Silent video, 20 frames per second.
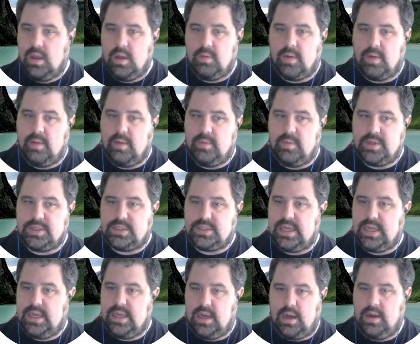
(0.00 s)
right, we just
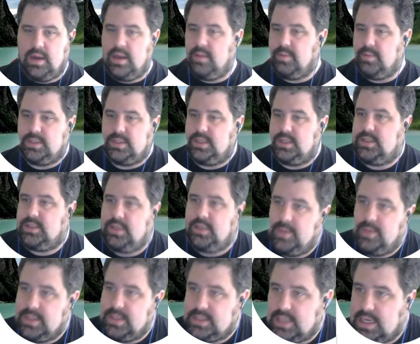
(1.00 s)
say unable to
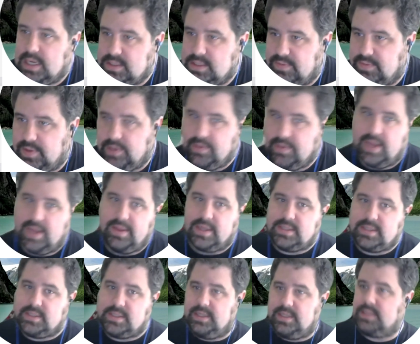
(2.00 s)
determine the size of it, and
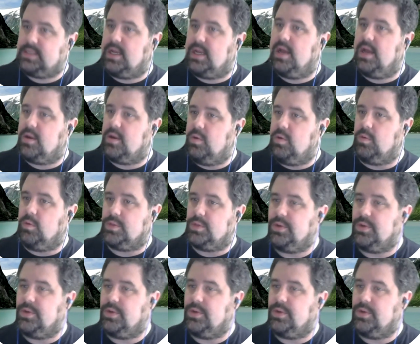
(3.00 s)
that's kind of cool.